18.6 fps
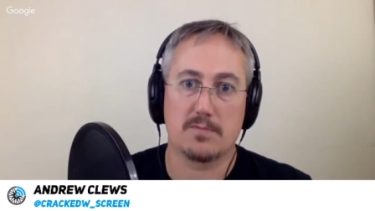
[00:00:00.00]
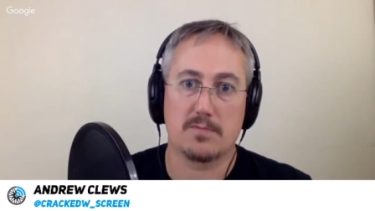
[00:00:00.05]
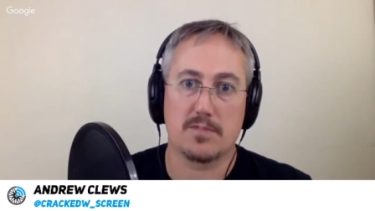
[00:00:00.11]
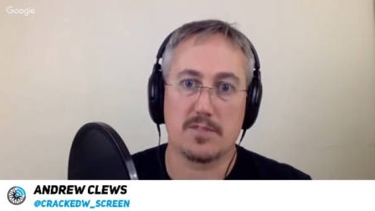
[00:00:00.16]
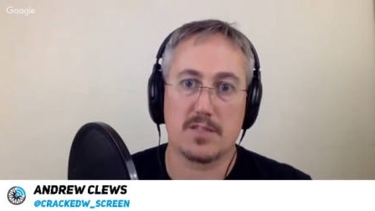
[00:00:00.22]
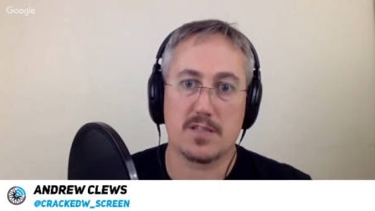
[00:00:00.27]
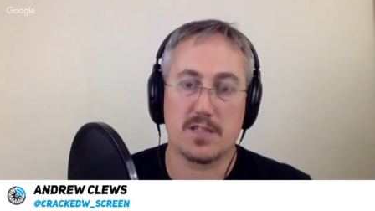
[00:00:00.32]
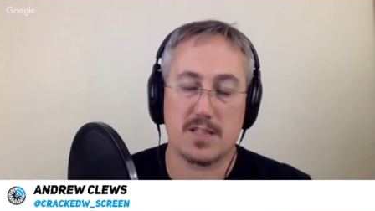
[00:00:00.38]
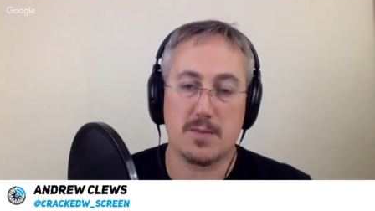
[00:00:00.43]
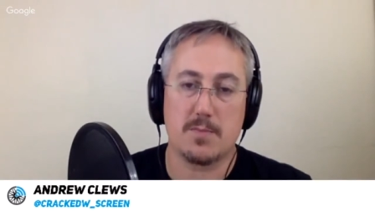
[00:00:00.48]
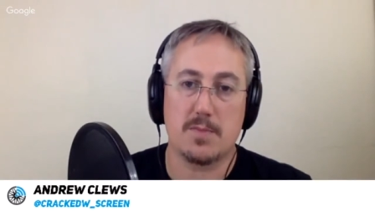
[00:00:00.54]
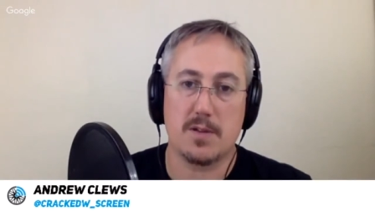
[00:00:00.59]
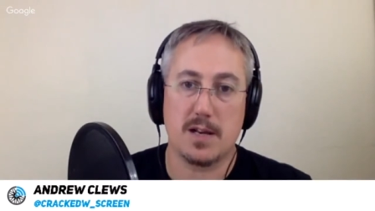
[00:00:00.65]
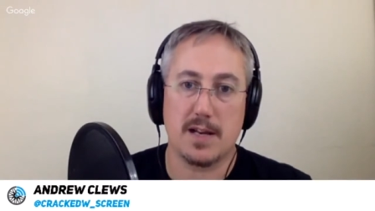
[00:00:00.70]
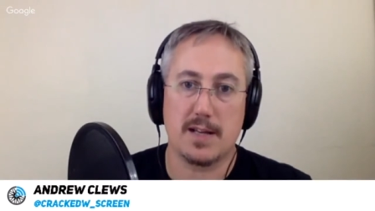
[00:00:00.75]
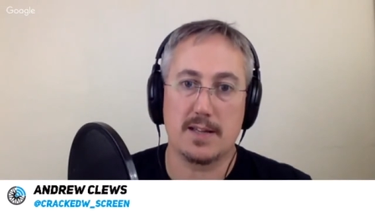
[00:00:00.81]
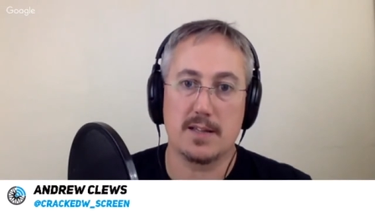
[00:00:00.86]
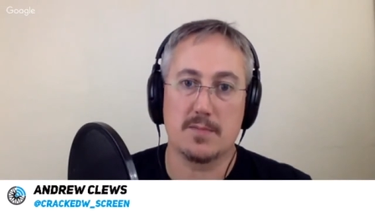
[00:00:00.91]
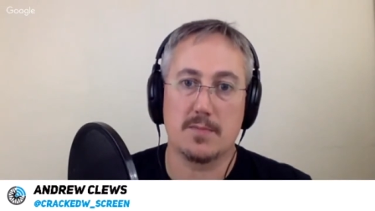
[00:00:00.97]

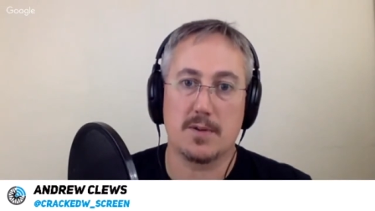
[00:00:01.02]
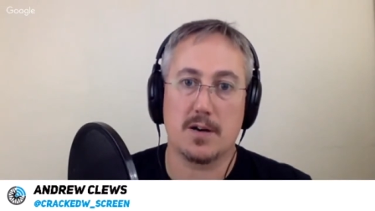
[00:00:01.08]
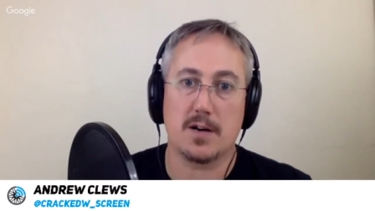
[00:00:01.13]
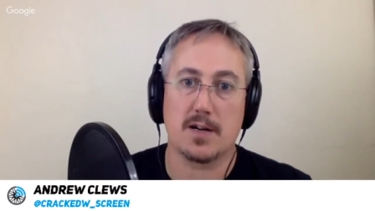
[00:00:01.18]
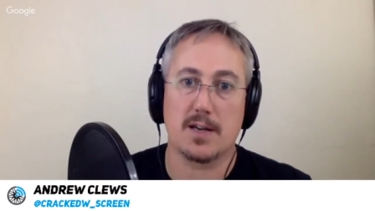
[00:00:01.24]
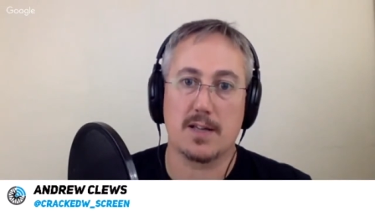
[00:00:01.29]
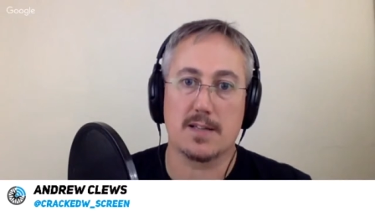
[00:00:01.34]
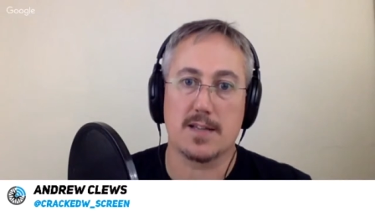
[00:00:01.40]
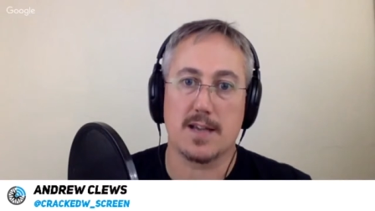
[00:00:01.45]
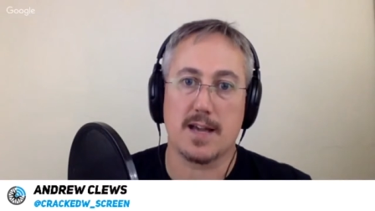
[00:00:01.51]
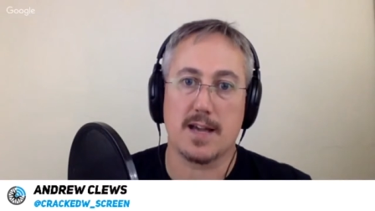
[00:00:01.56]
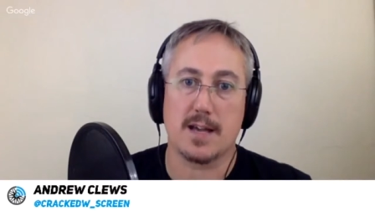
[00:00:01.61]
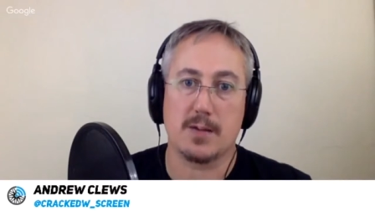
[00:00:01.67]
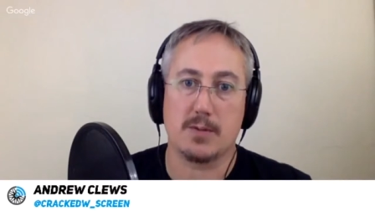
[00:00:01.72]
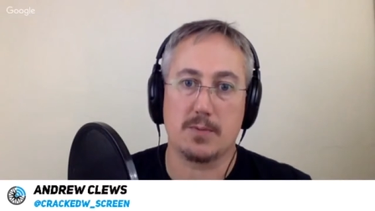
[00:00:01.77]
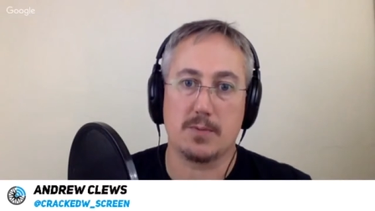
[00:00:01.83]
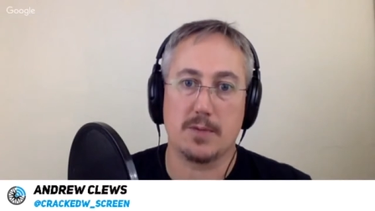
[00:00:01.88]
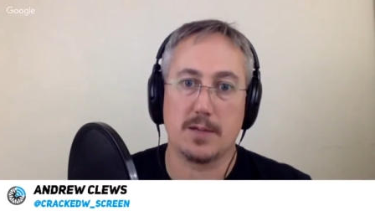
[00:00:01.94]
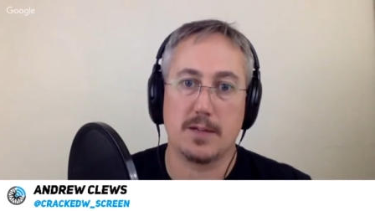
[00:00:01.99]
stimulate the market and to
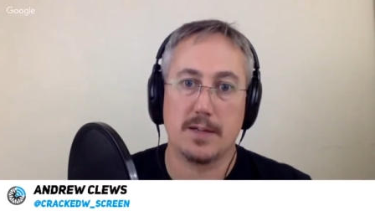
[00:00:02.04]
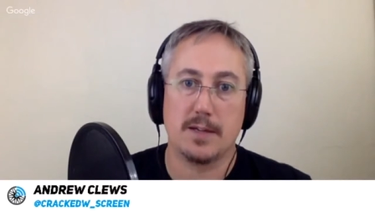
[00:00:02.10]
help